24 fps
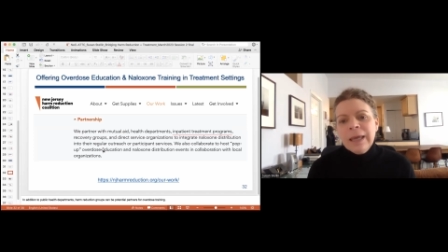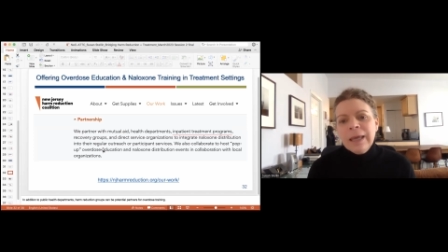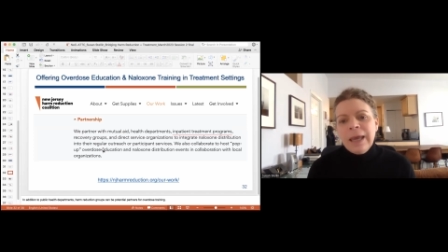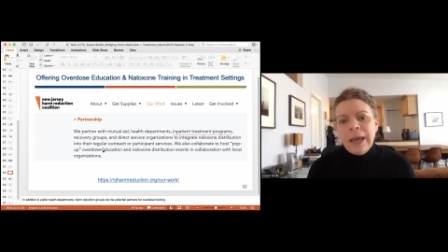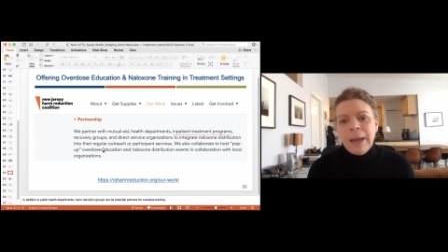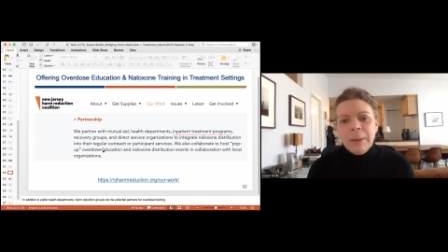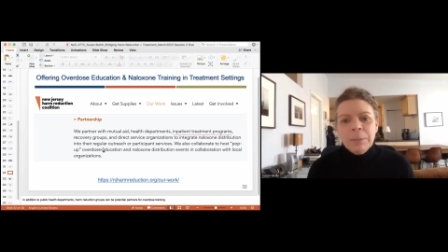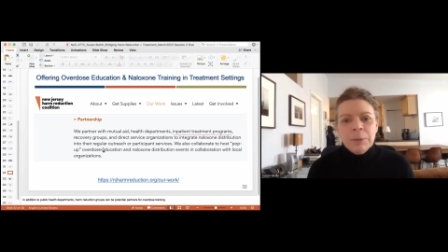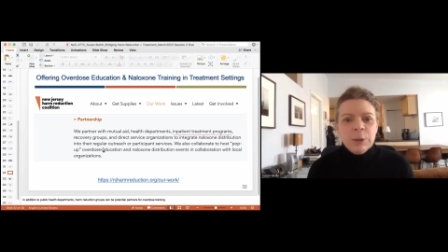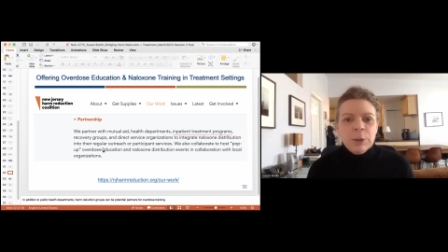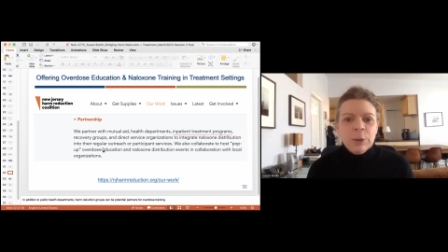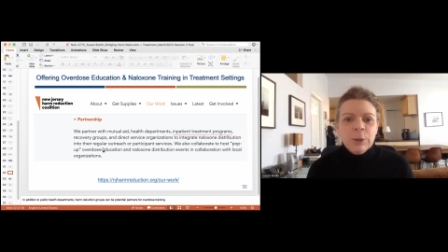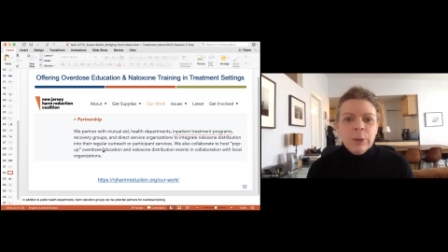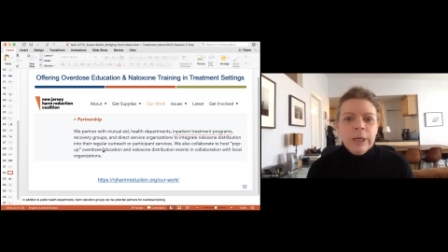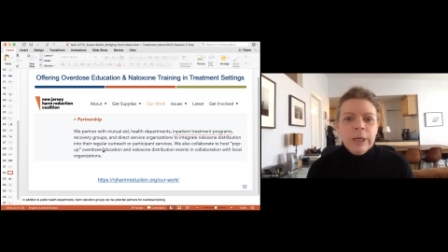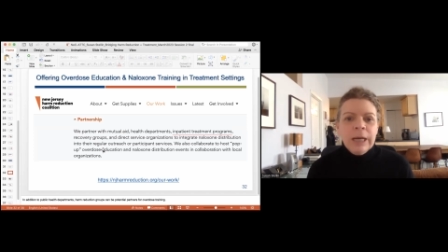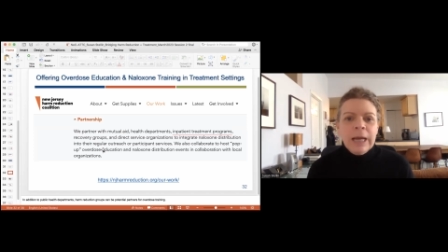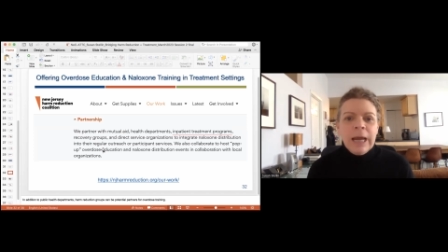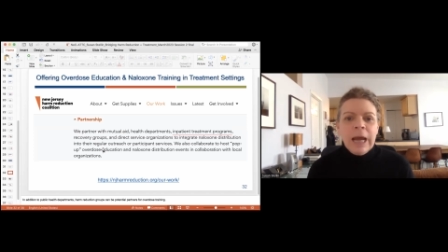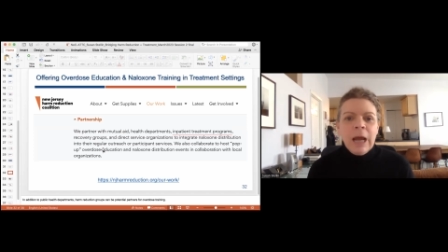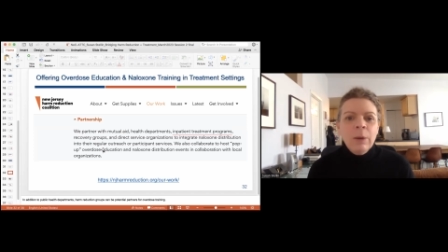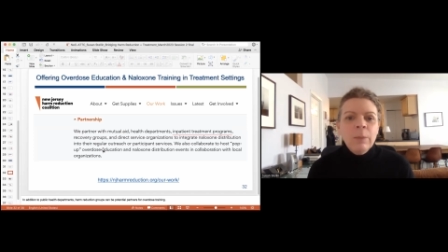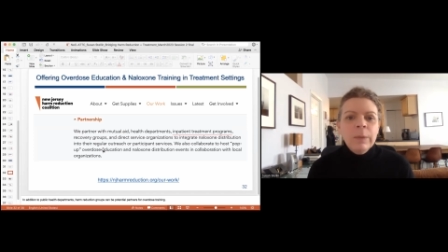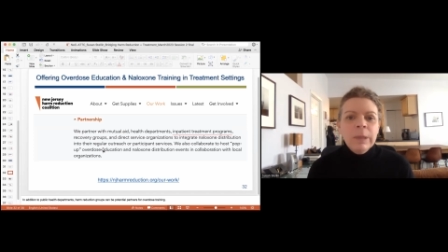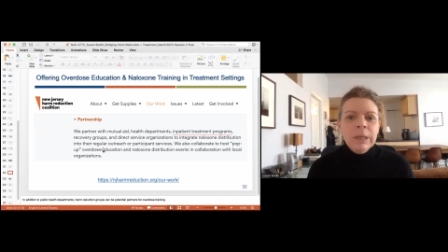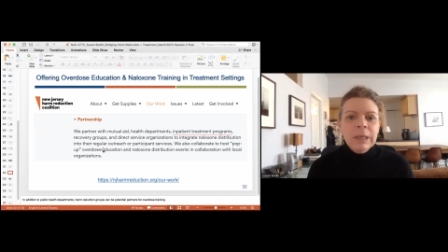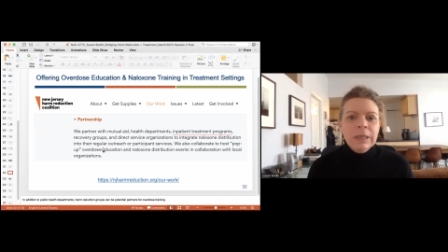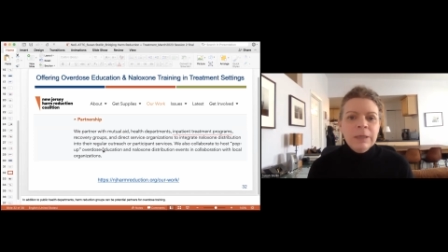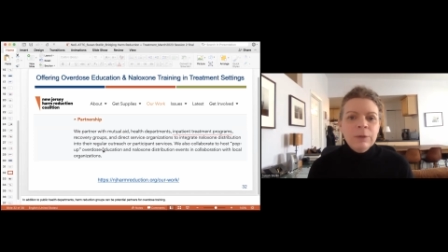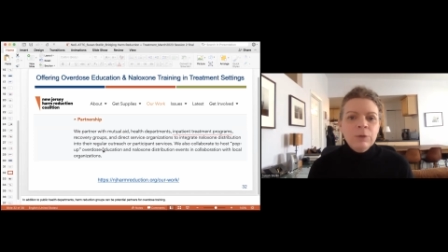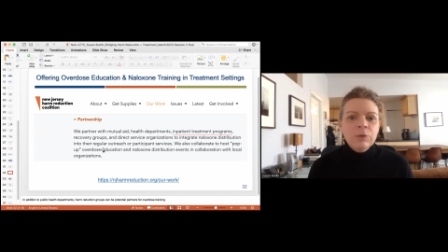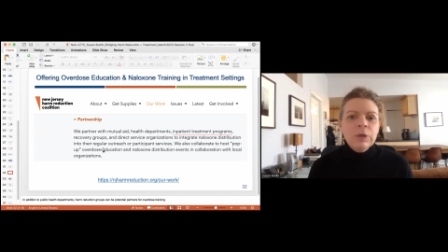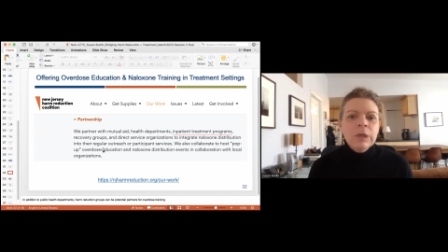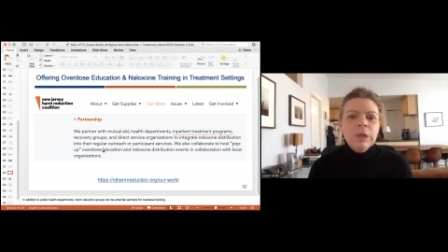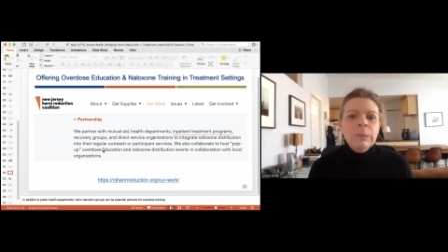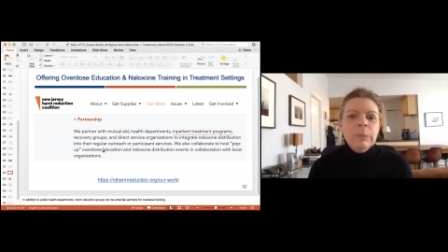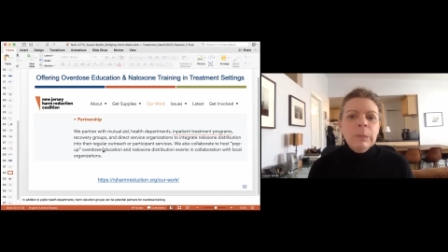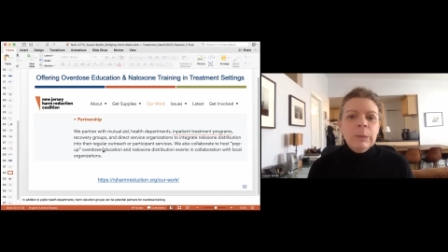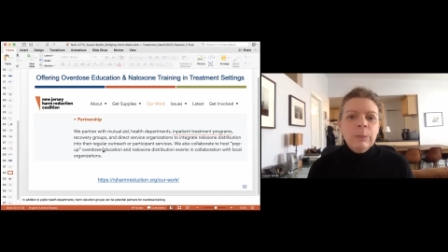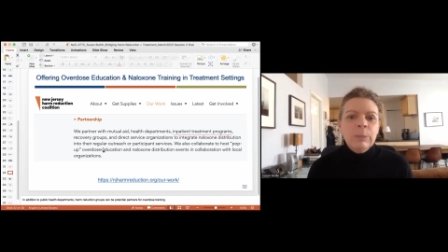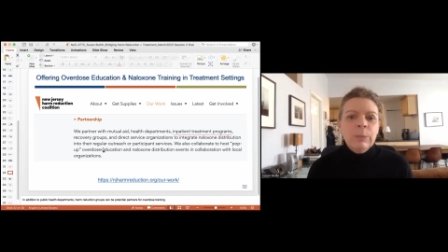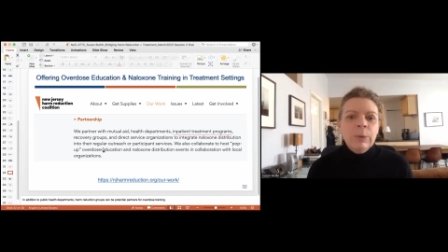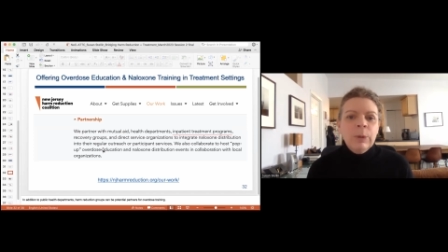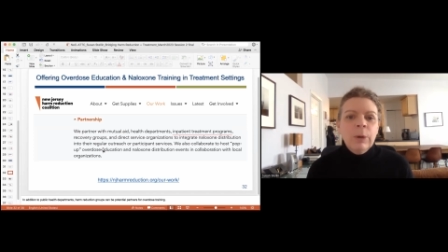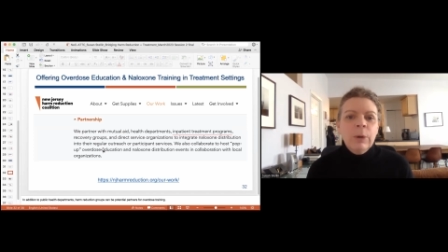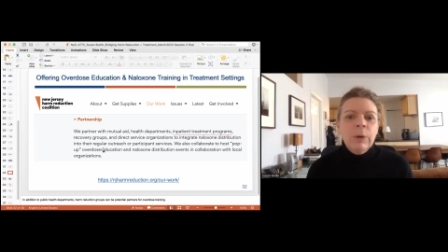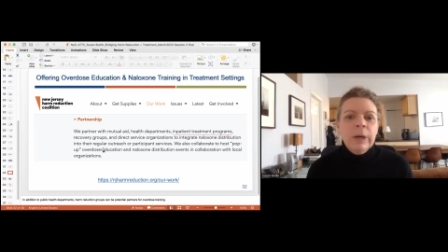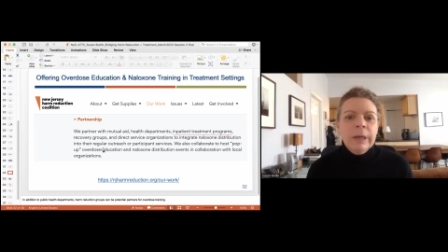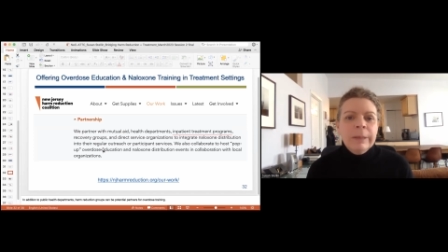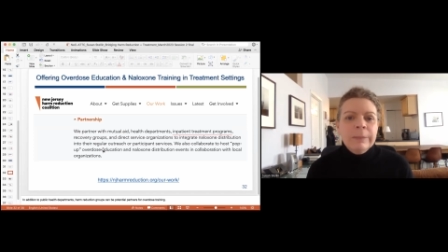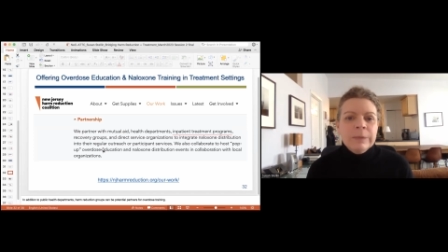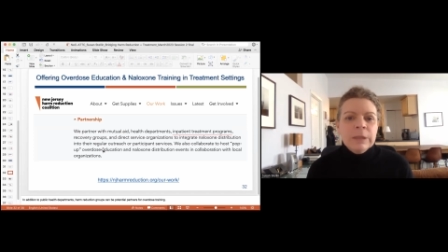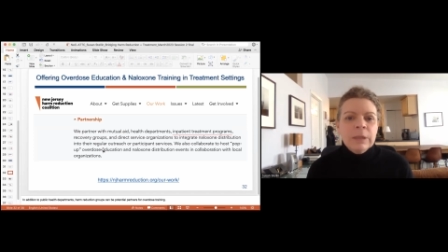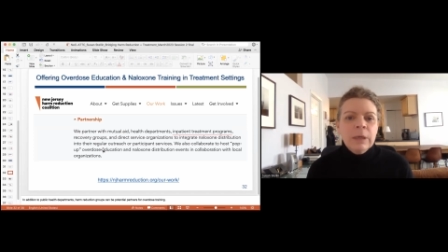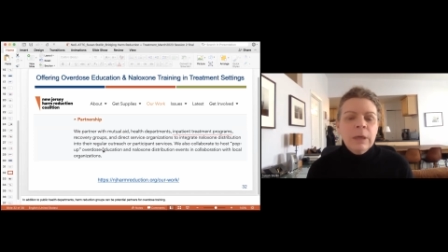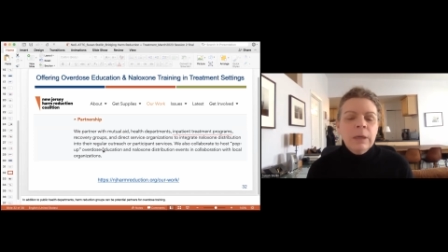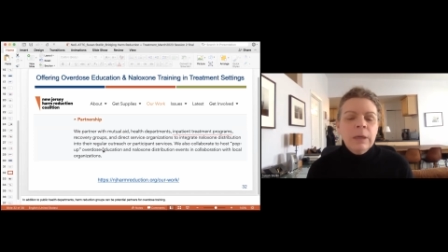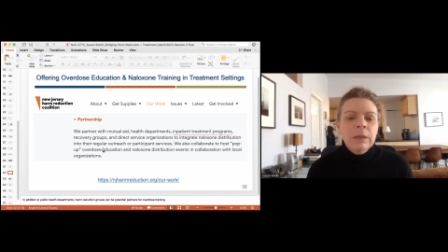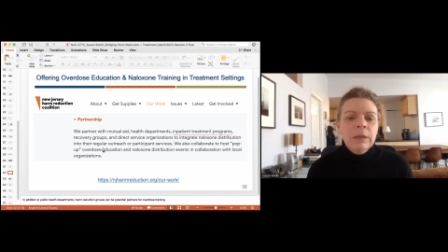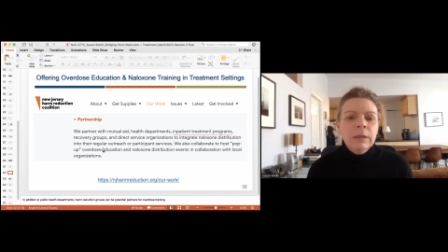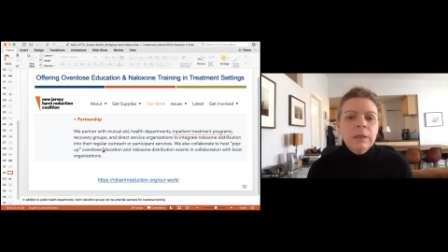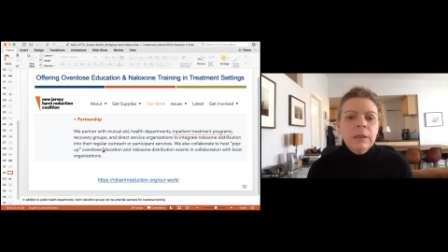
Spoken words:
capturing how many treatment programs are,